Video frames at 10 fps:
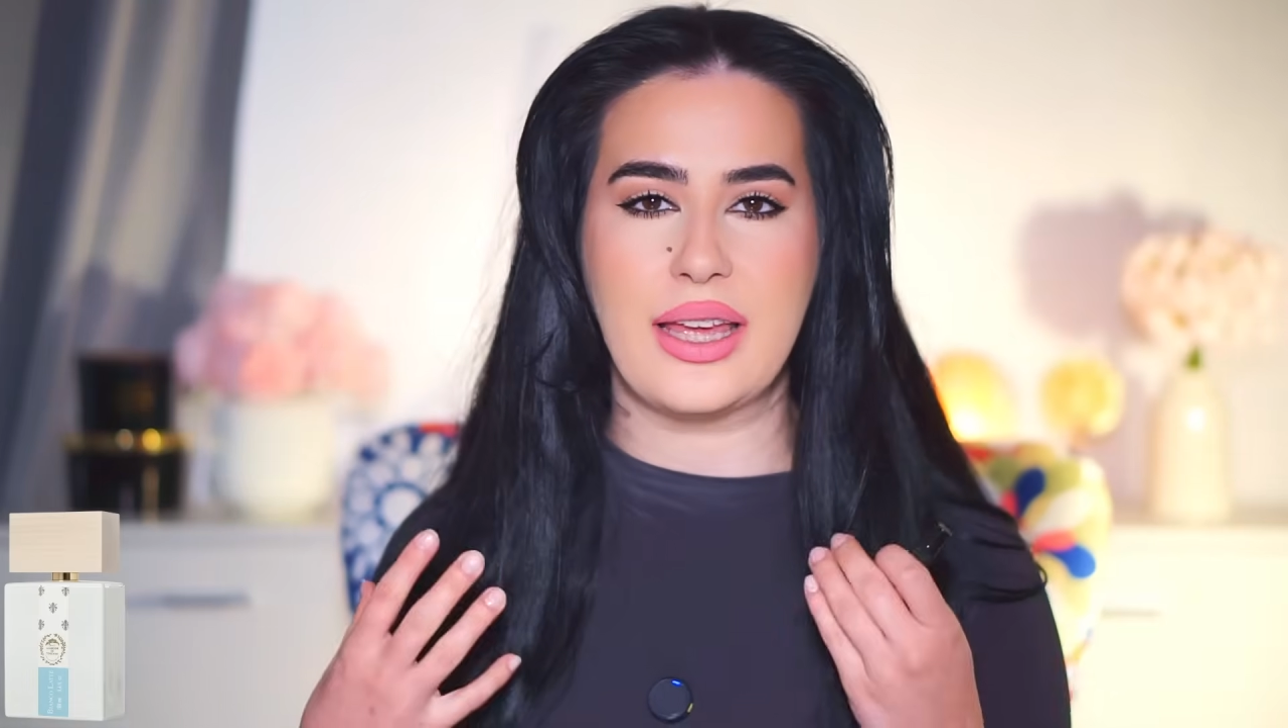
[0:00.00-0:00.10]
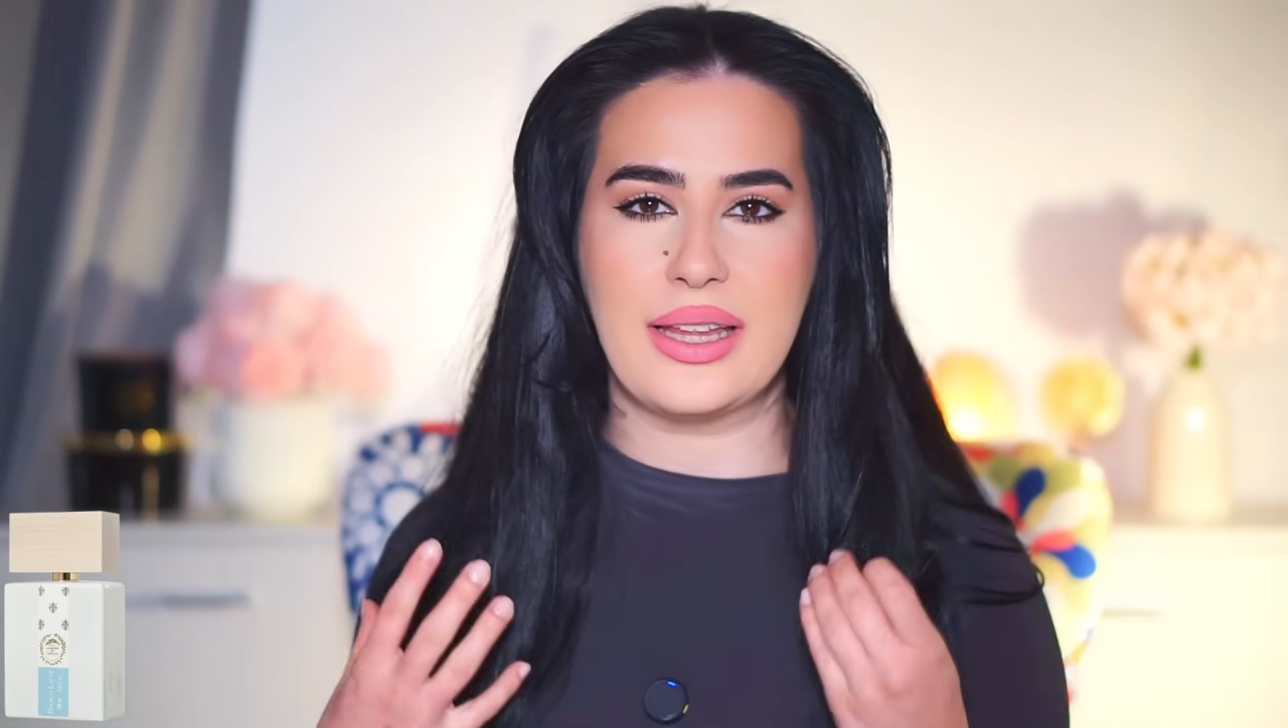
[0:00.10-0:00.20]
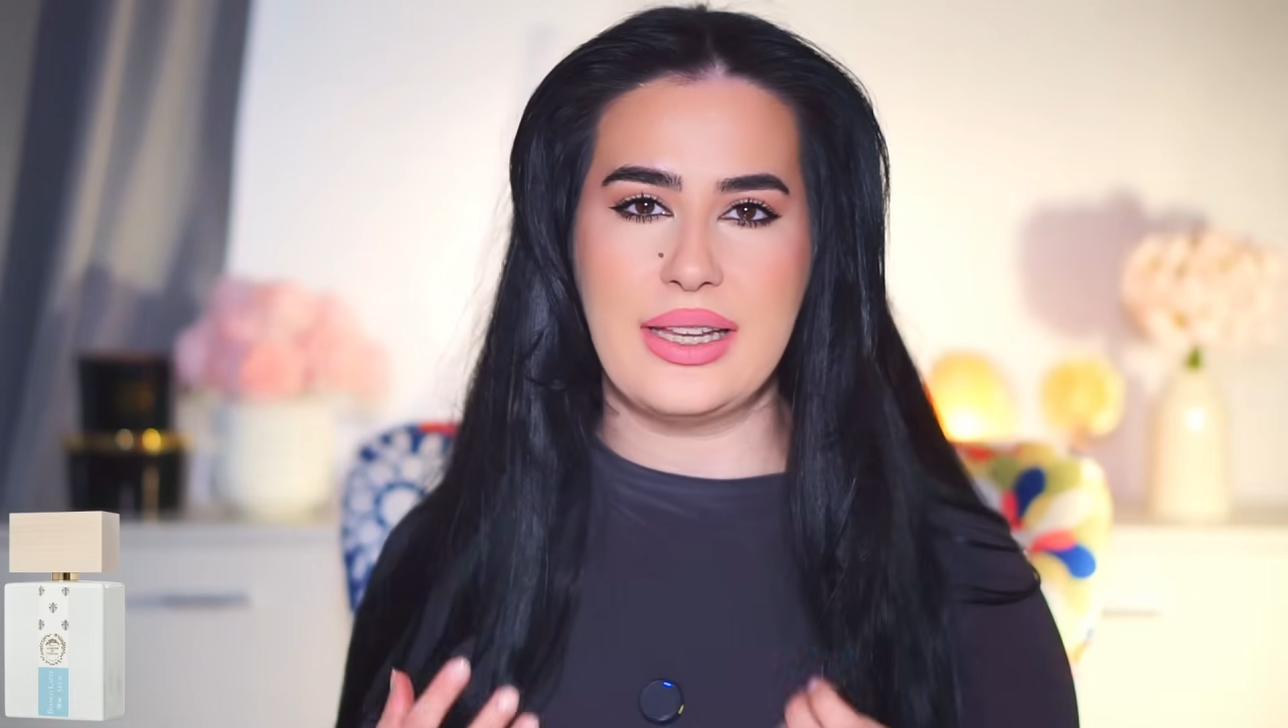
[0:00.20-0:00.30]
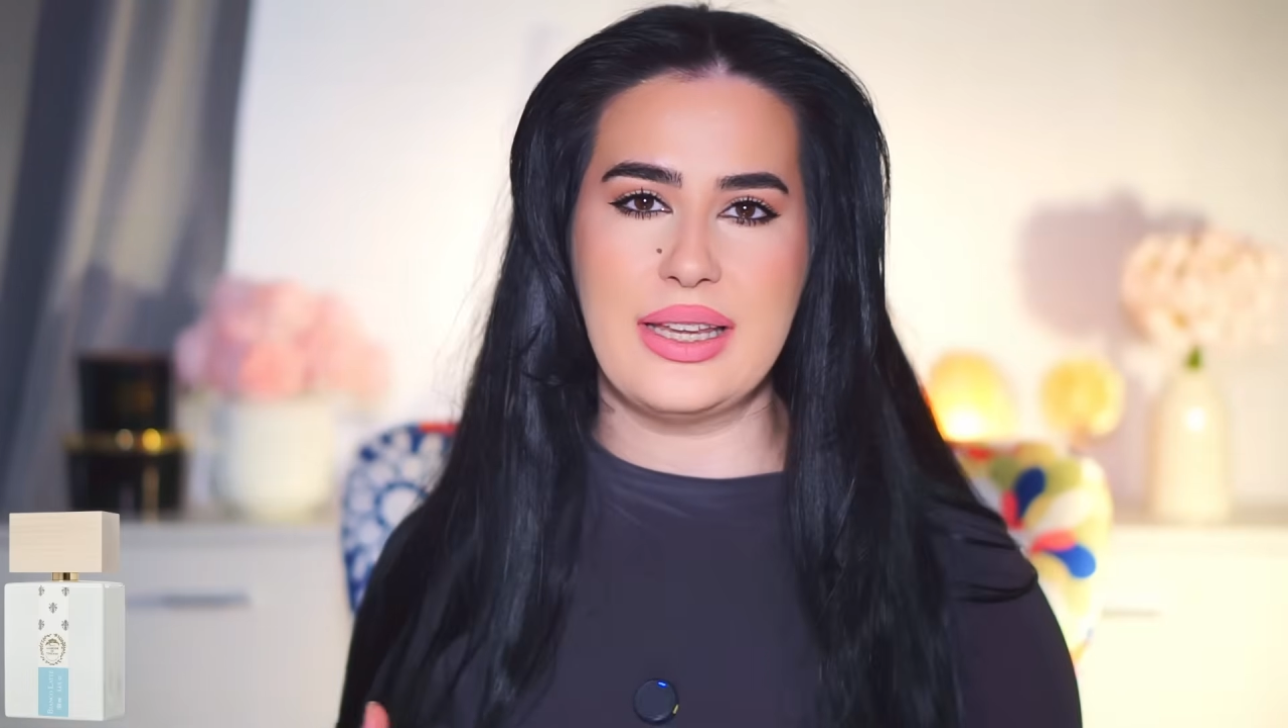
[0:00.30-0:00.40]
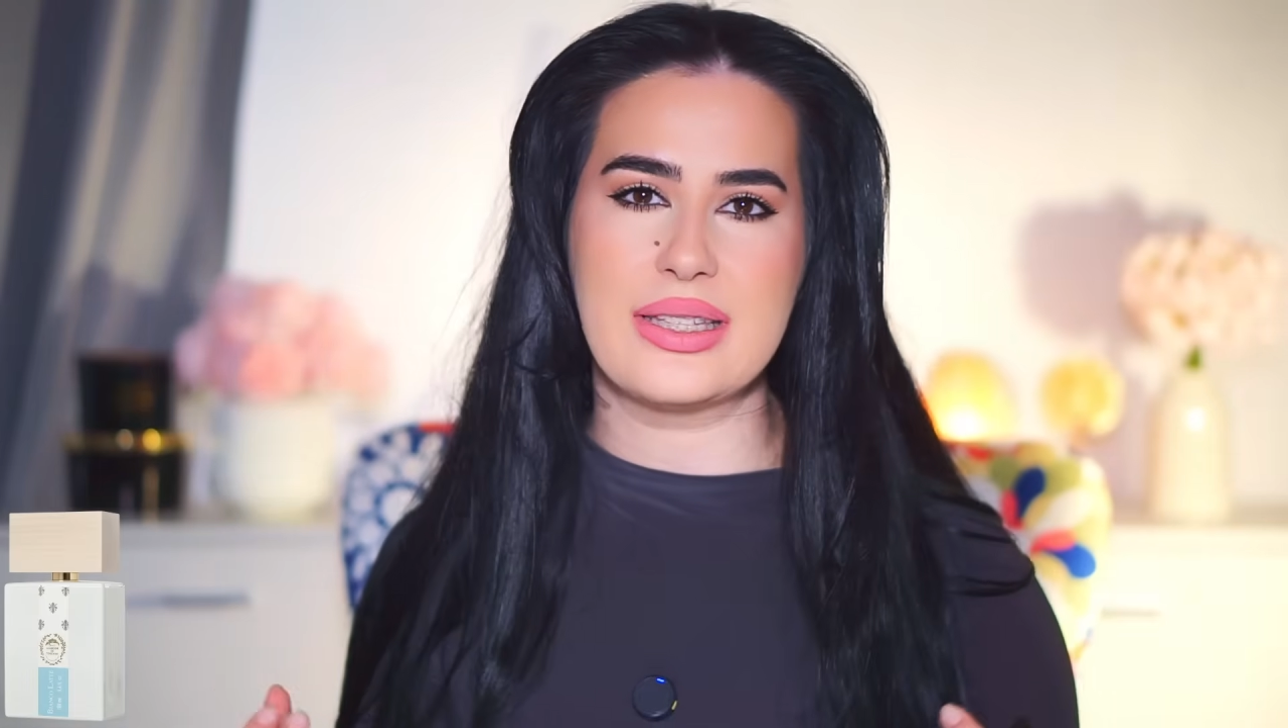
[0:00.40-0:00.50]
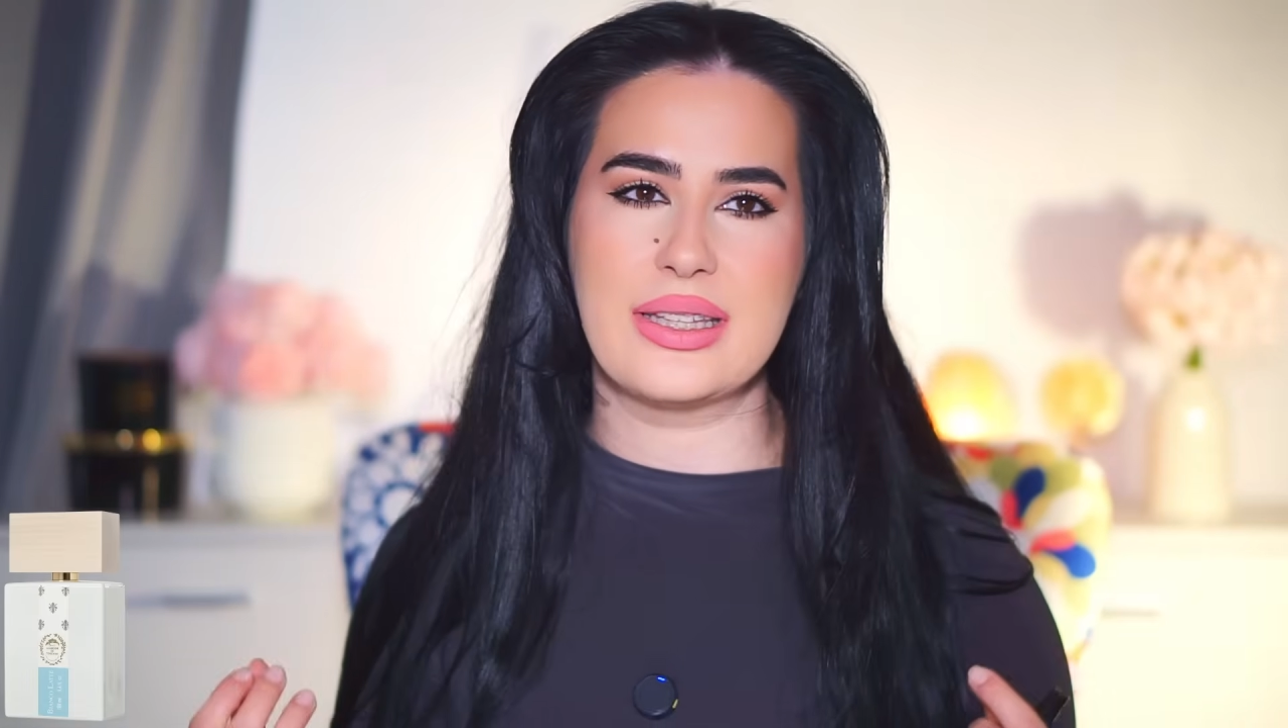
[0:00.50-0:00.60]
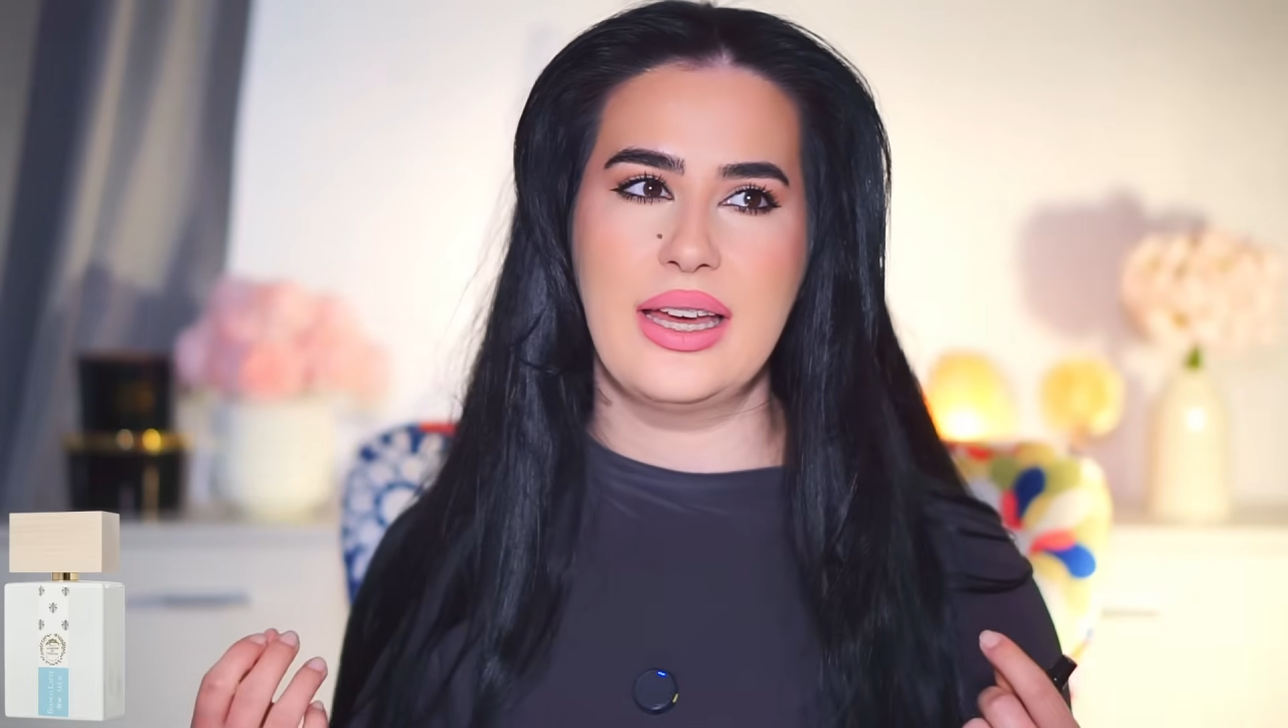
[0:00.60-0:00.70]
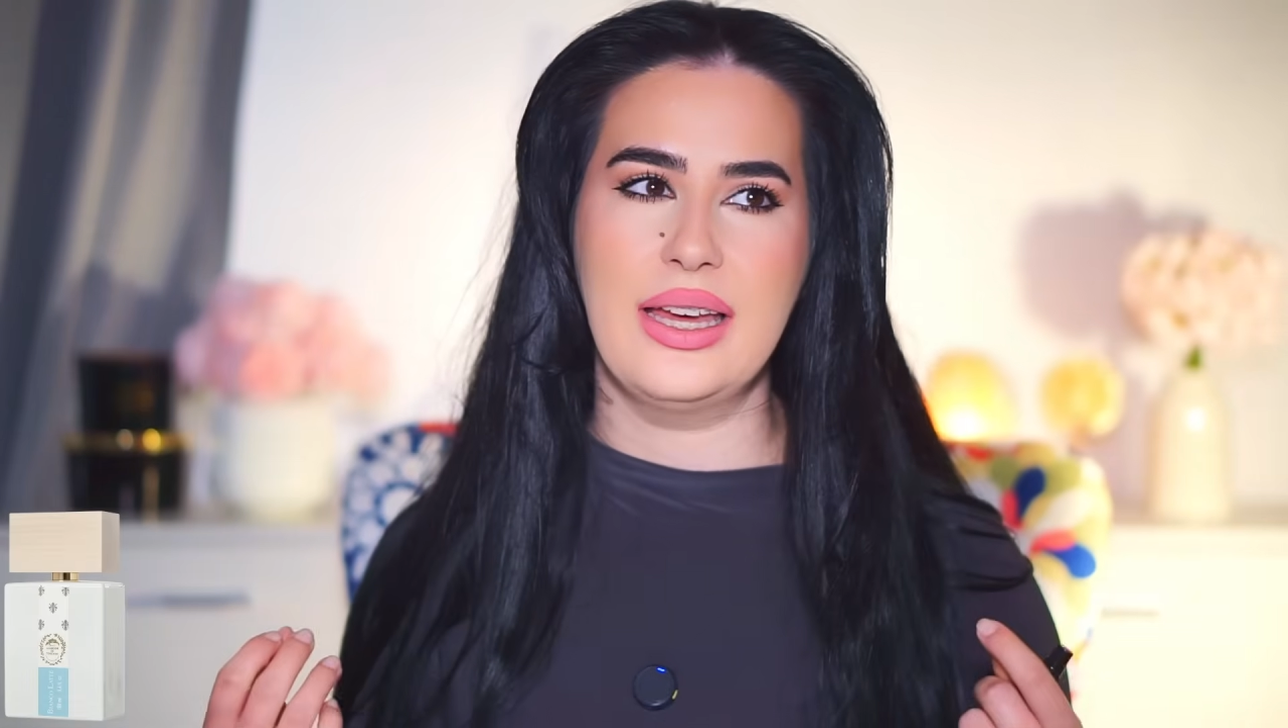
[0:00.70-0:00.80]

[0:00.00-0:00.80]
at least